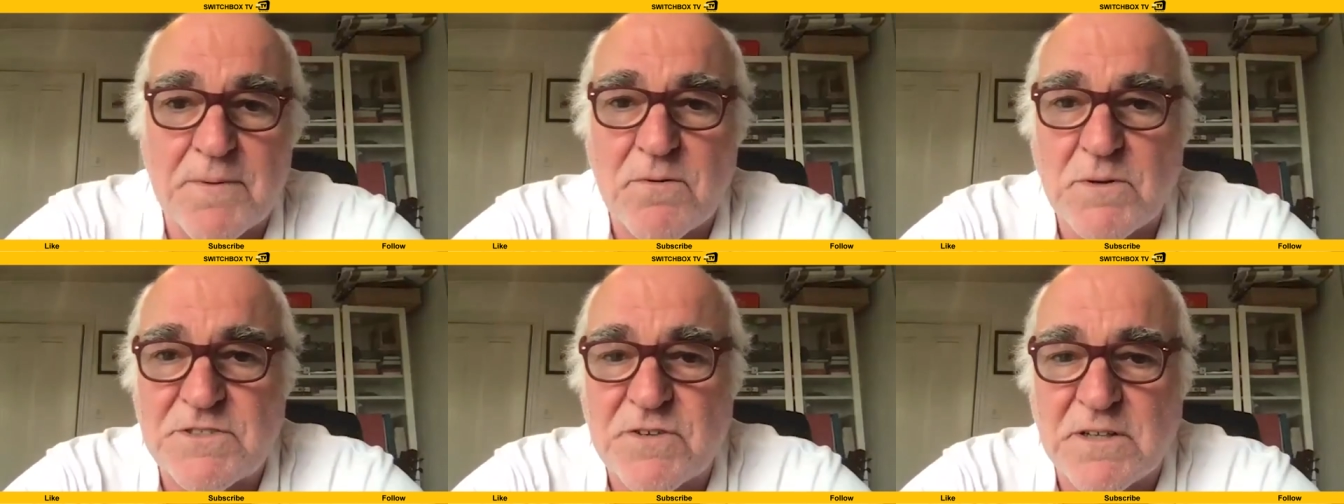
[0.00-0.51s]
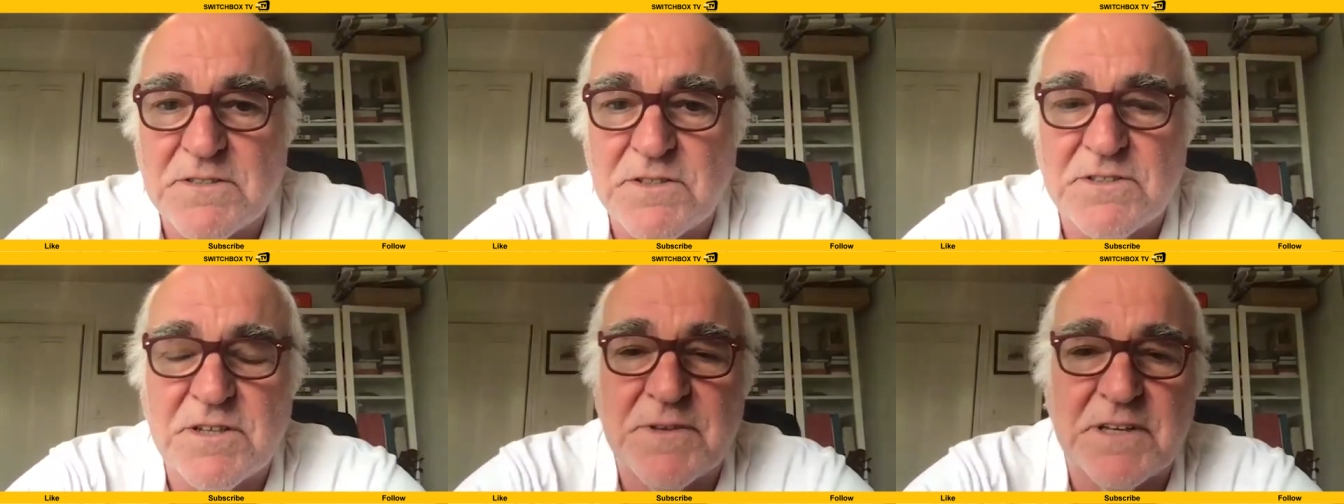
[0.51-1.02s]
I always try and do
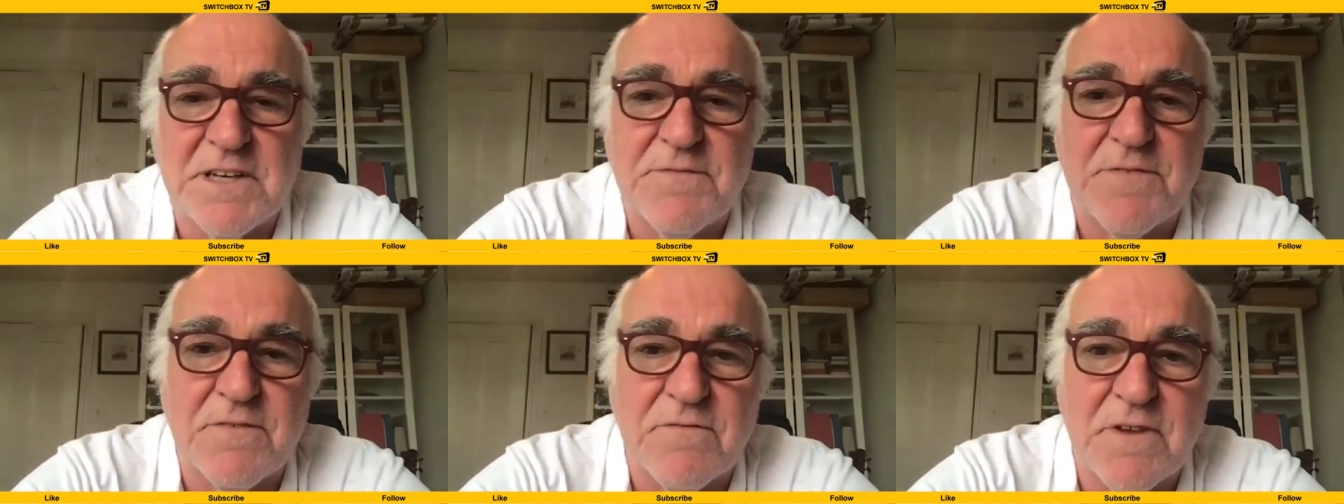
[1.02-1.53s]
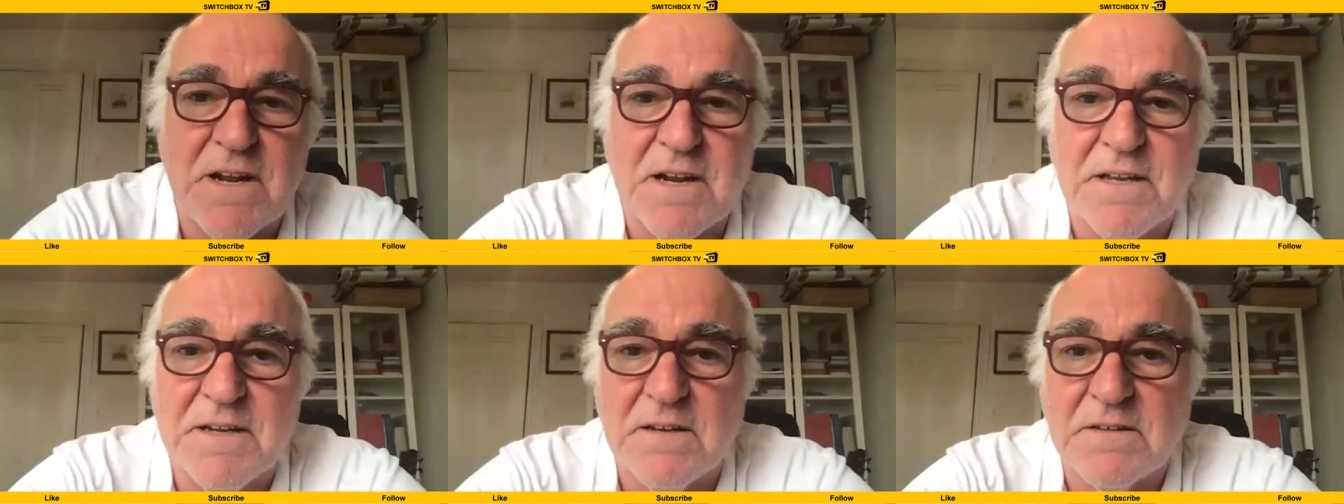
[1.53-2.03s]
something different, really.
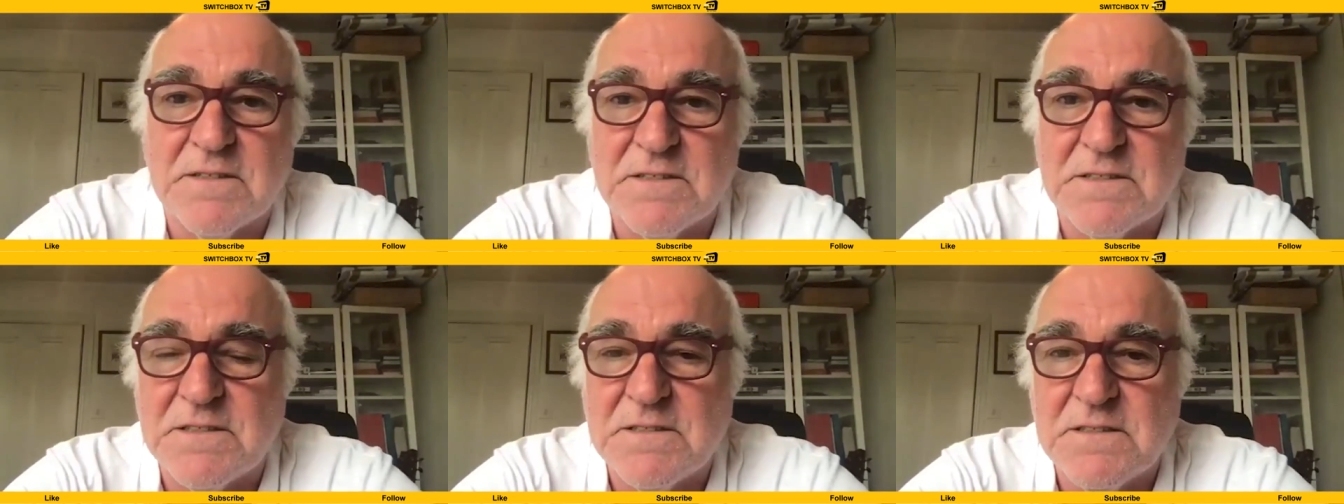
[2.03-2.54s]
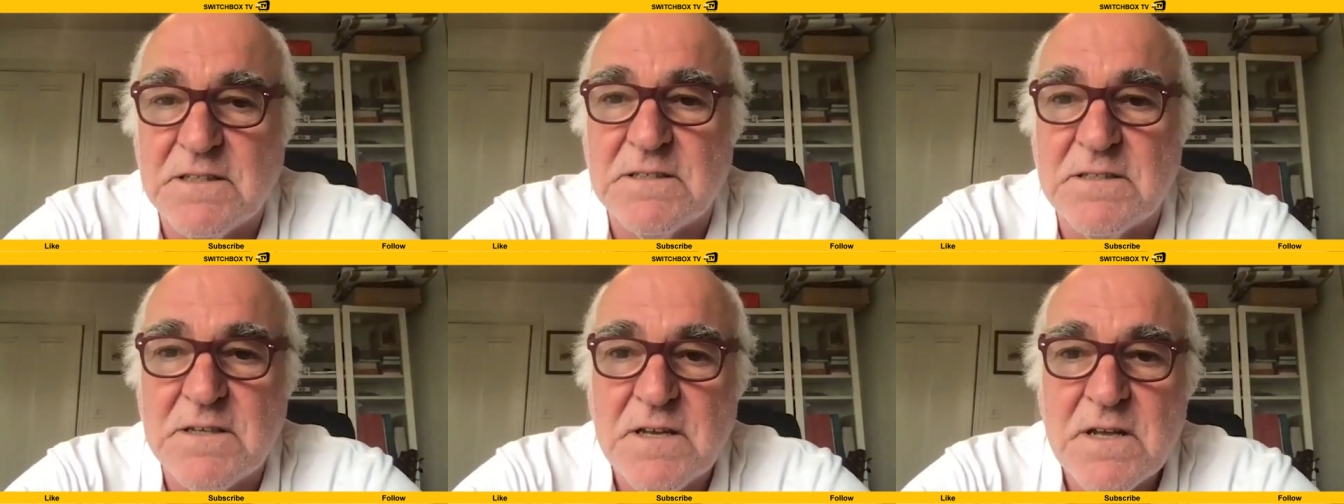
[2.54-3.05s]
You know, because
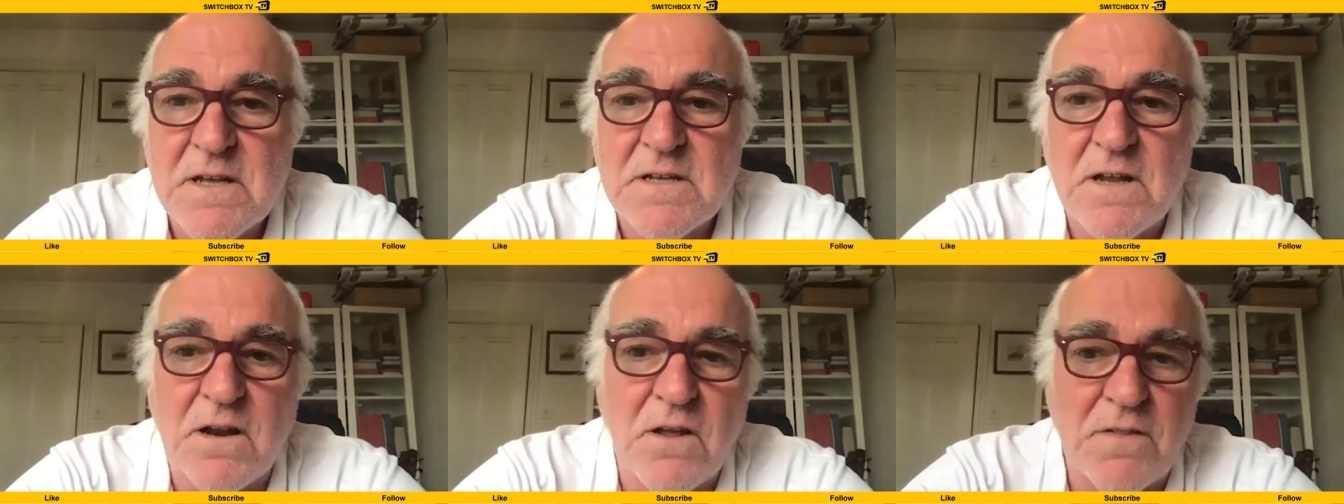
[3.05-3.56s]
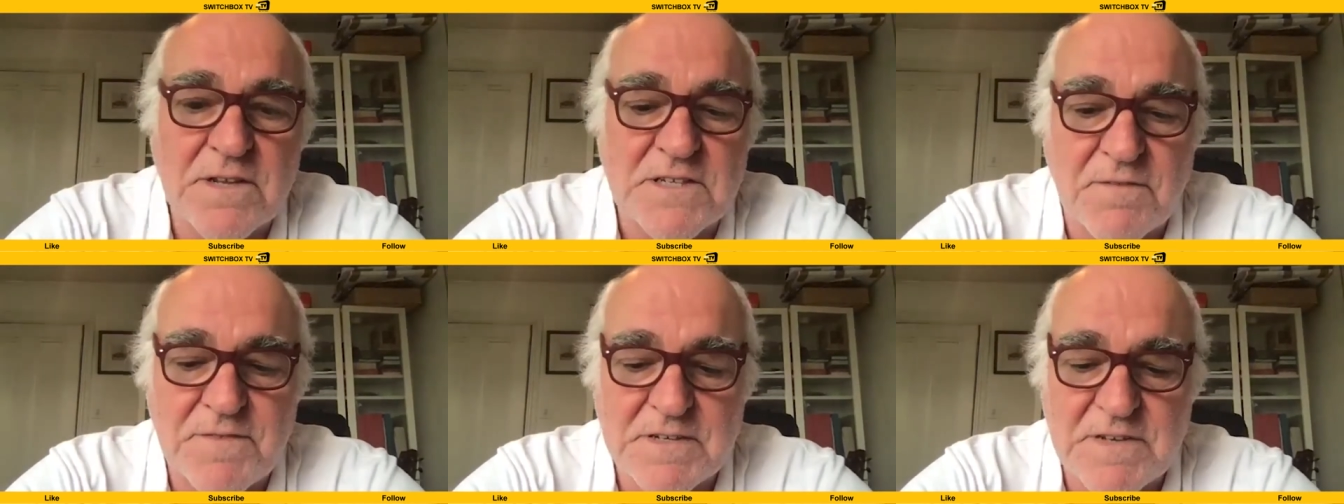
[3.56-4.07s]
a lot of the
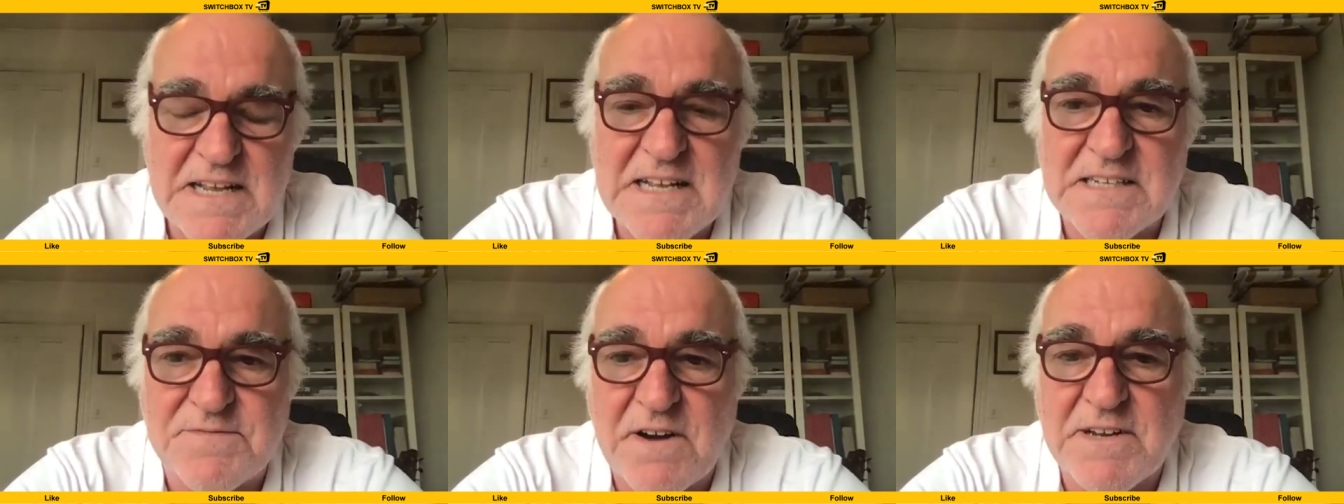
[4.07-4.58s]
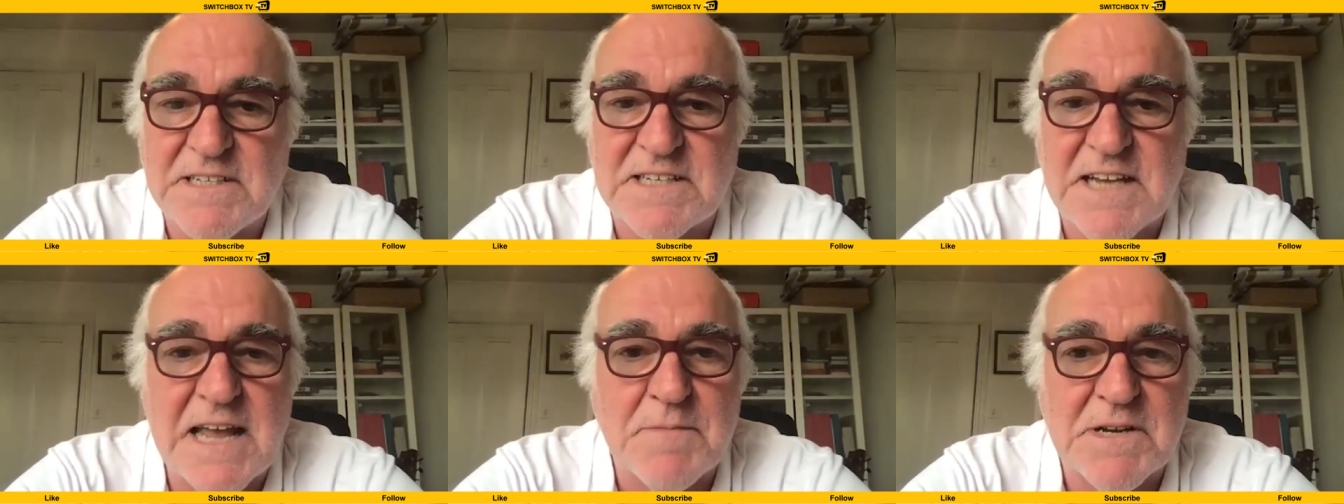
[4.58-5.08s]
stuff is very
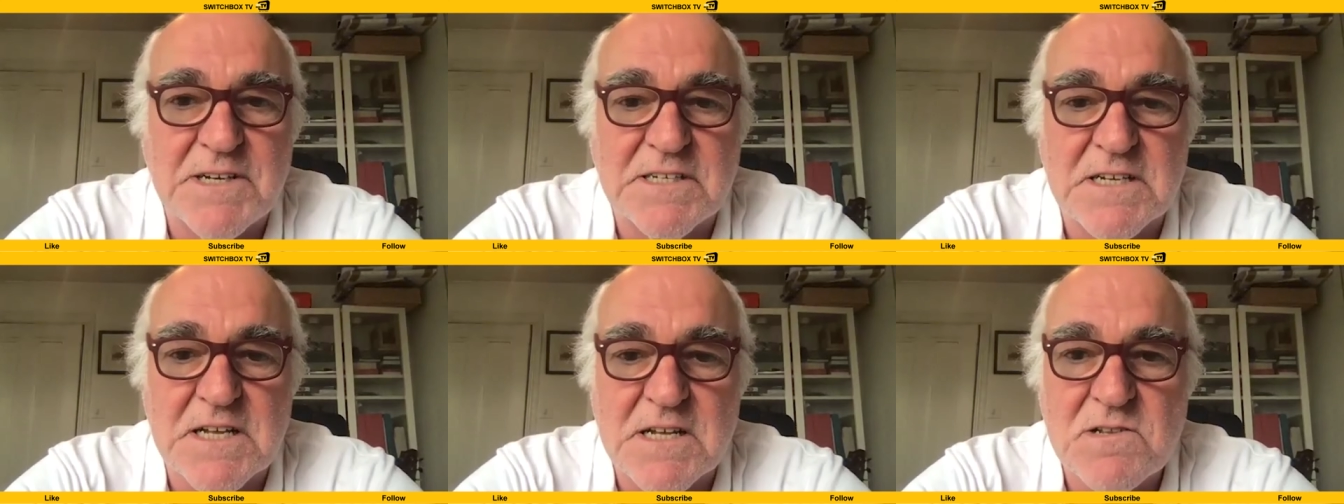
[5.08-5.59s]
sameish, isn't it?